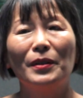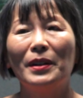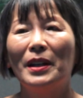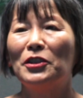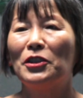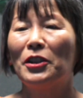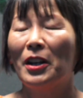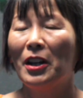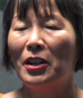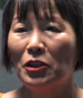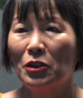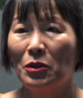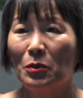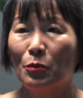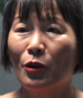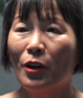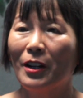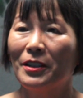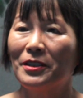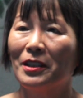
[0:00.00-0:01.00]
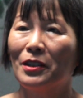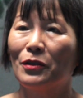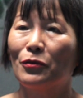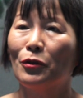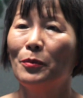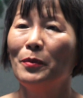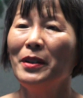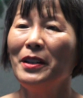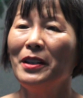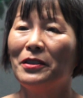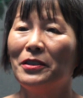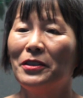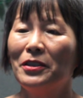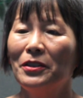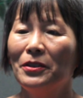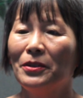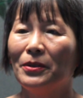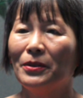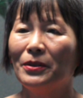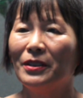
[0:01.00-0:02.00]
very educational process for me
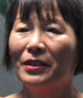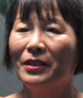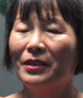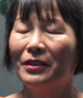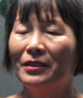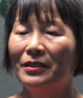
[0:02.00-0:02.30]
too. You know,